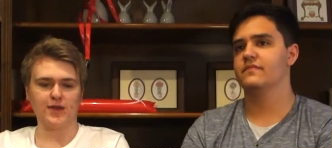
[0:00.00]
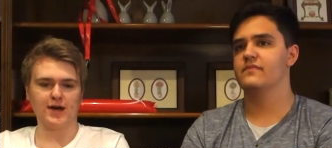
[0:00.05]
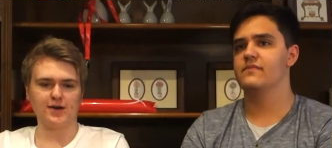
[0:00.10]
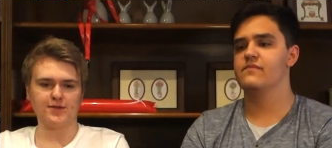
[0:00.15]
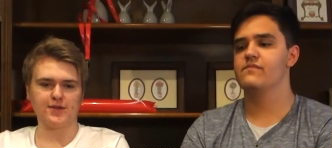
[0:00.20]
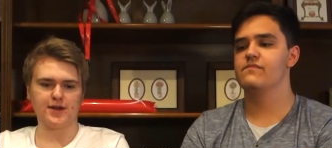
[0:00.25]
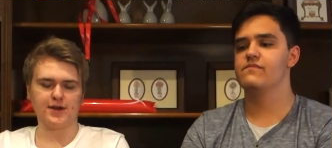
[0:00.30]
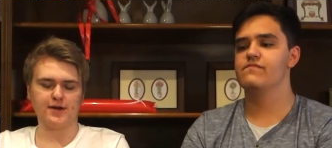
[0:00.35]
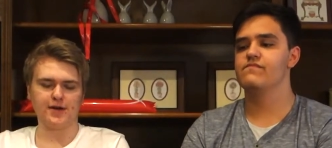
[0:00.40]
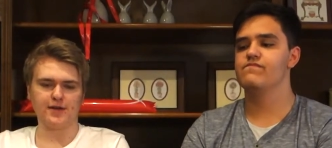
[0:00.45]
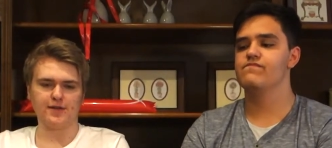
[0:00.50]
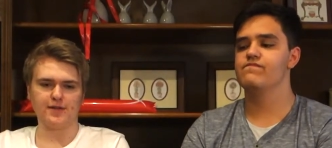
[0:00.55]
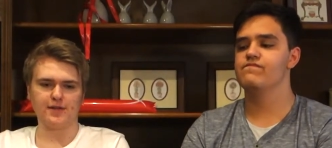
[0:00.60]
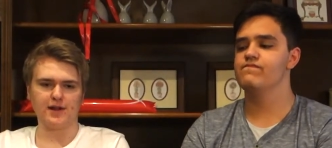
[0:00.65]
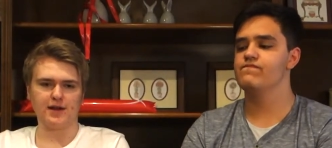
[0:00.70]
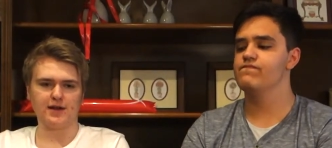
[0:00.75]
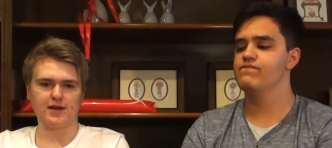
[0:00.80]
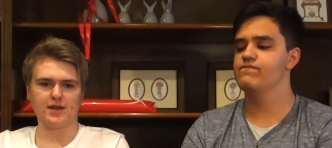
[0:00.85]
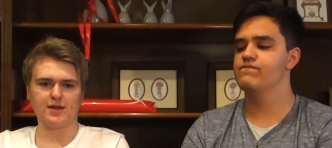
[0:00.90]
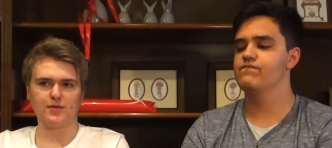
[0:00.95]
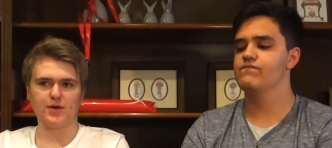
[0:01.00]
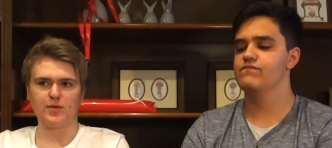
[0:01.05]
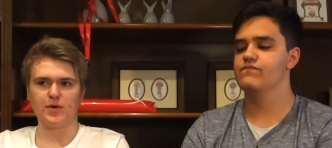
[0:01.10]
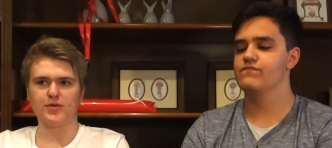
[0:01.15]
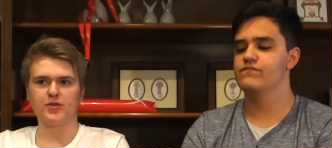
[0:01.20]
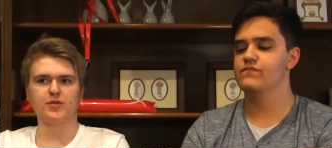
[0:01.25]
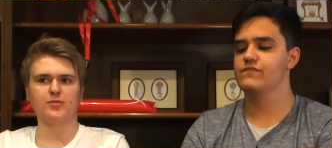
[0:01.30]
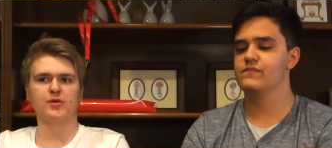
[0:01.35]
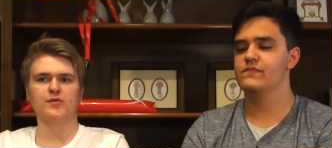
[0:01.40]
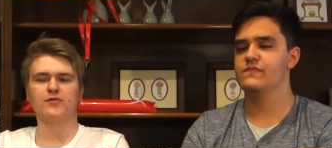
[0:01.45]
Speaker 1: out there and like we
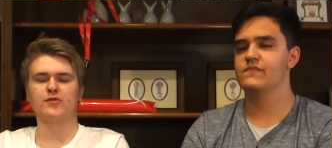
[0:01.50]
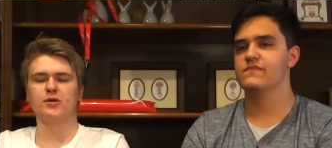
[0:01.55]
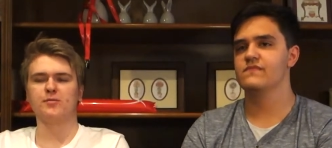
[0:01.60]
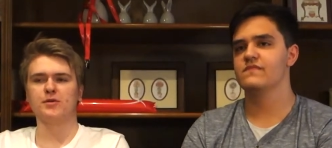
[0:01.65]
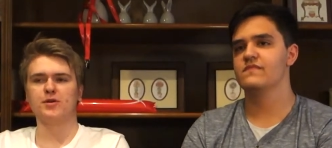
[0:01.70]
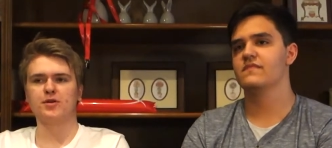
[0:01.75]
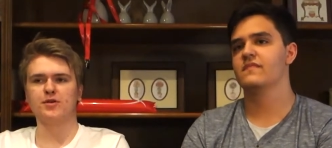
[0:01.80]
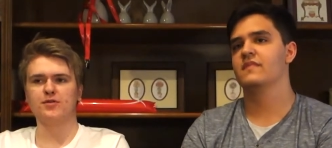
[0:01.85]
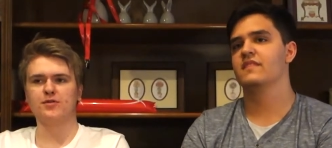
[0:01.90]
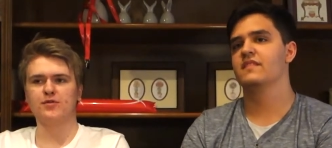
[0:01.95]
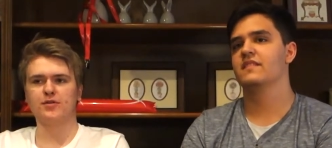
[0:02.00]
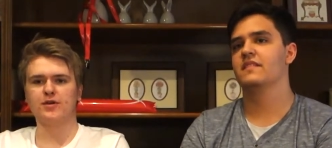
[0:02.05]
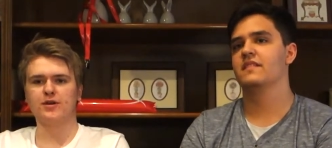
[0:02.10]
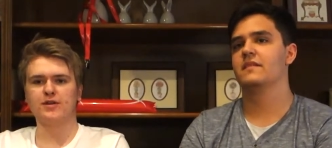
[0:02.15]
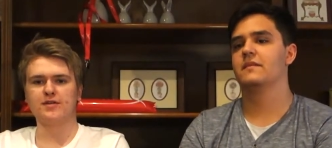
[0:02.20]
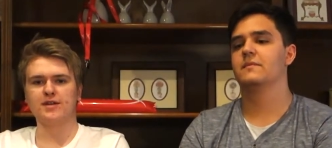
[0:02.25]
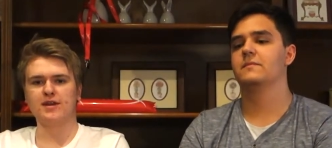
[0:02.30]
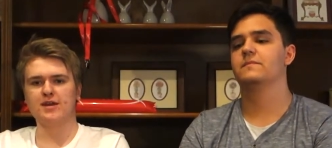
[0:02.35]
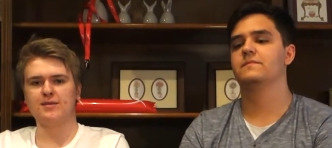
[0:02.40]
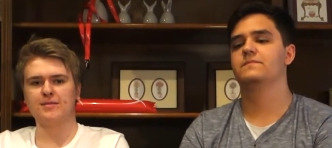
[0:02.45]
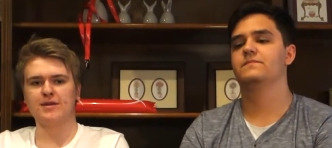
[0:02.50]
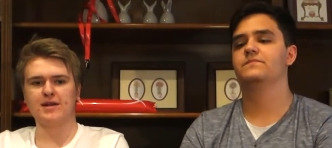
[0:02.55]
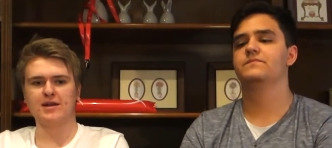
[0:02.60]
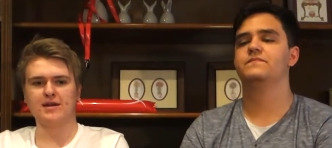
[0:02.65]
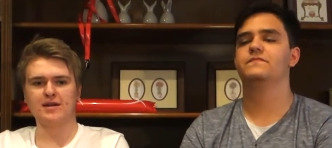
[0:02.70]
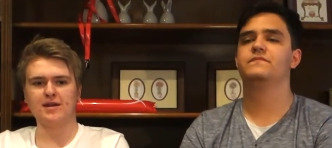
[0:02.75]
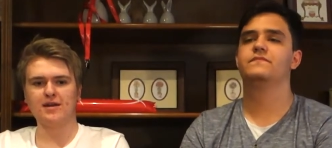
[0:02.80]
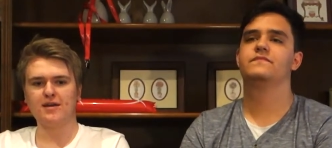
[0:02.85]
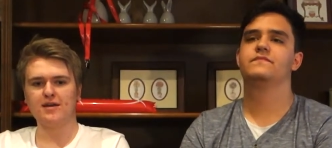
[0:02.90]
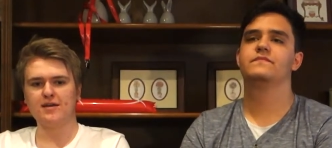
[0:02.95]
want to perform good for the team and
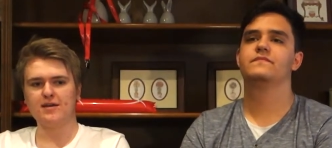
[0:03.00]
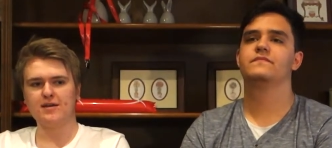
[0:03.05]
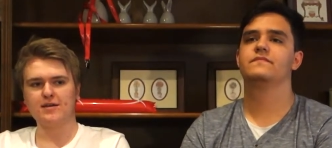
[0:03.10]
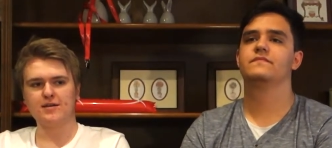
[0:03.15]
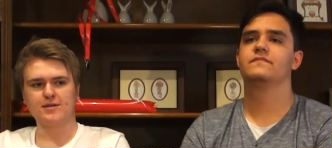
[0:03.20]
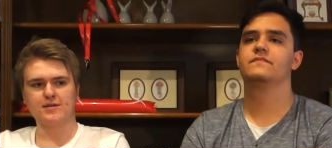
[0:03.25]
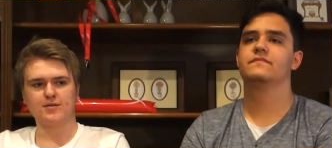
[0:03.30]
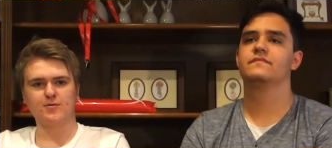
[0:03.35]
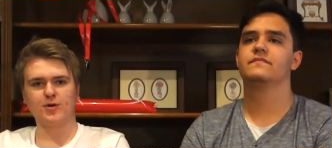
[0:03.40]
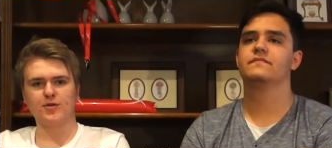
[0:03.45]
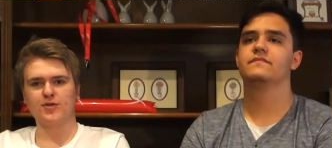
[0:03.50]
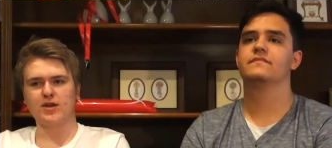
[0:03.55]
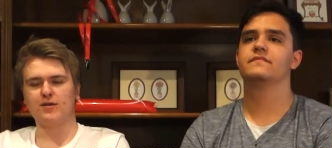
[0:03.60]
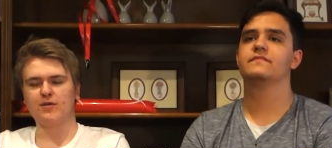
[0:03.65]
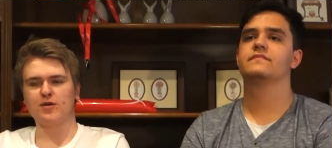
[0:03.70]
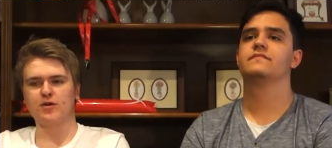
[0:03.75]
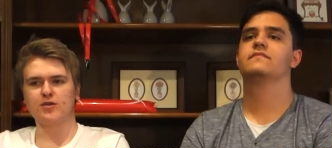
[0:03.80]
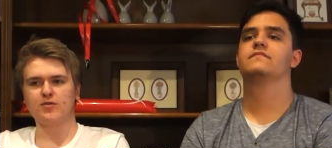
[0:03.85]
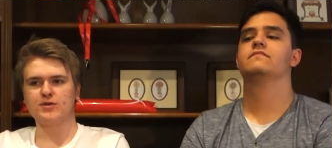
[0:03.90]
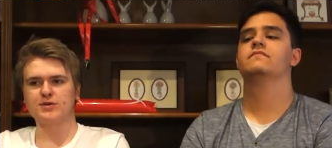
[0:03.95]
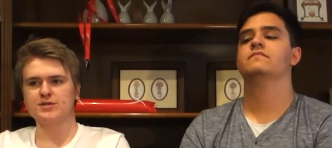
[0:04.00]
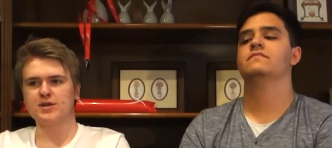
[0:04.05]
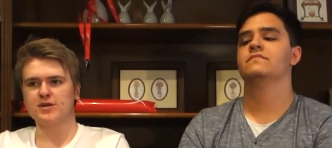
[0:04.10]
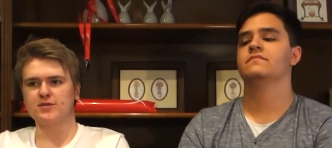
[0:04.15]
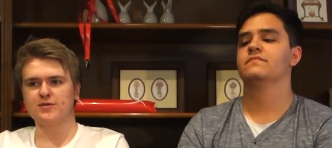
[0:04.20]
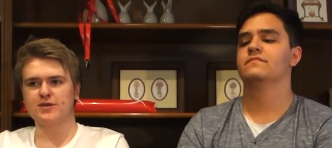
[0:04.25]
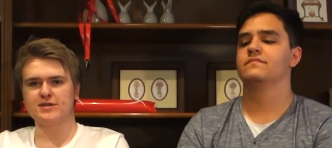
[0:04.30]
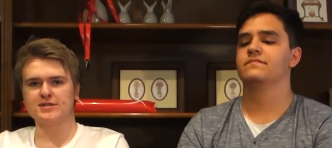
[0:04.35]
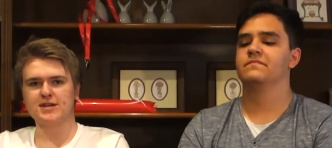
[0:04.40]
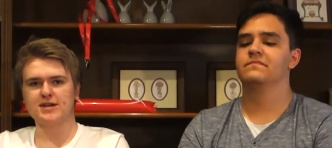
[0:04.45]
like we want to have a good result
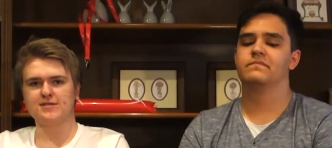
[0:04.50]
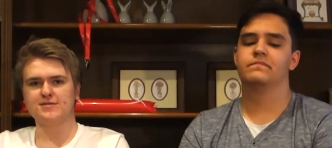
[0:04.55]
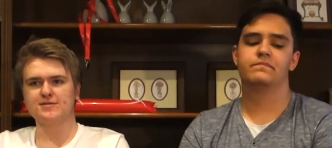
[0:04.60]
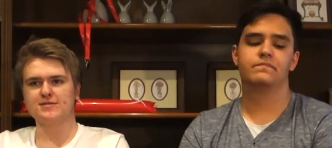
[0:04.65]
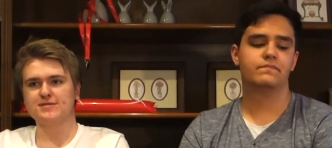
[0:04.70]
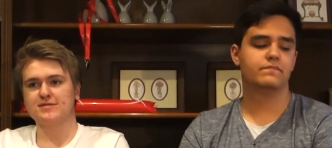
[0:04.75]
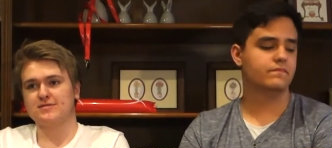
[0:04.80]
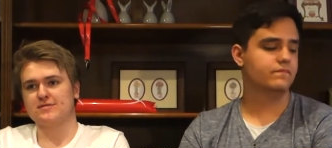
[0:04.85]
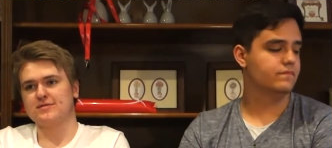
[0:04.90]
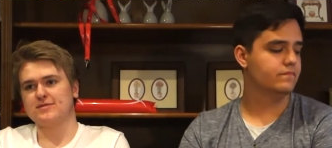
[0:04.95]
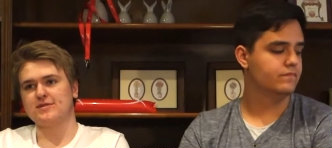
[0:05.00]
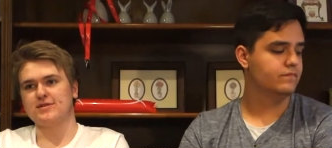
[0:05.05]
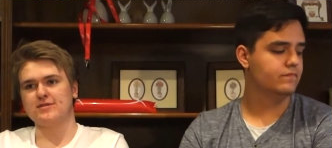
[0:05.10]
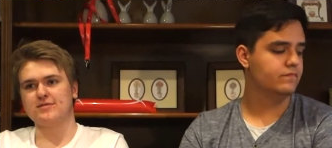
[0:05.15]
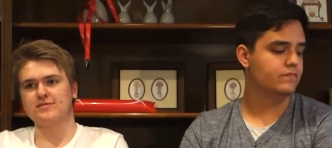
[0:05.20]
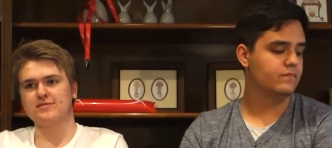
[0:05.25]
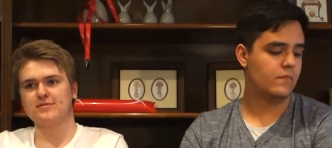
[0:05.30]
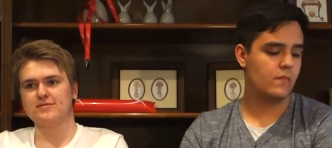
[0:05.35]
for ourselves. So